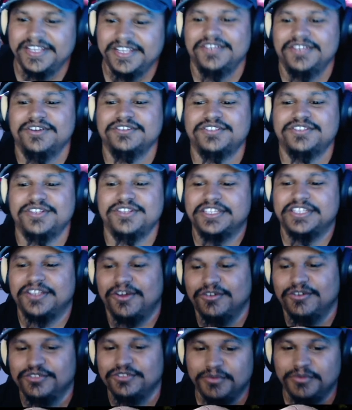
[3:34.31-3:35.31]
And you also get
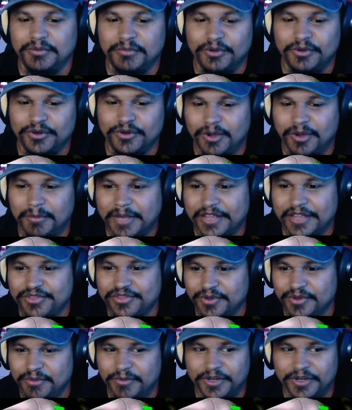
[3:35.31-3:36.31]
the Ultimate Mortal Kombat
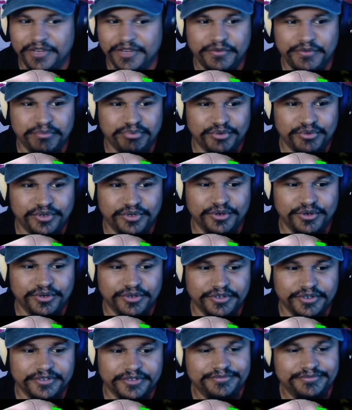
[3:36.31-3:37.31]
3 one if you
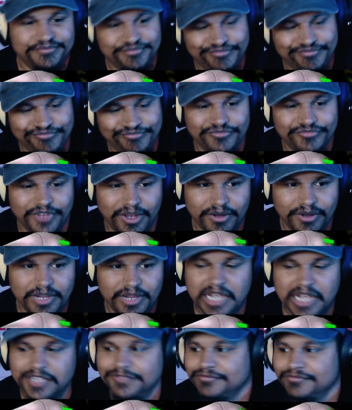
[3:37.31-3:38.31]
pre-order.
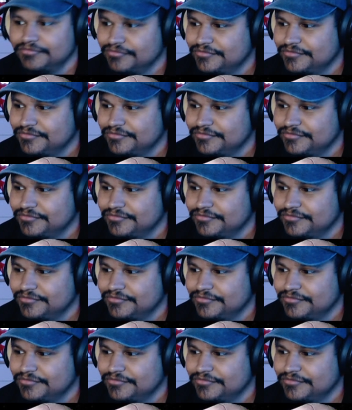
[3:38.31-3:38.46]
Okay.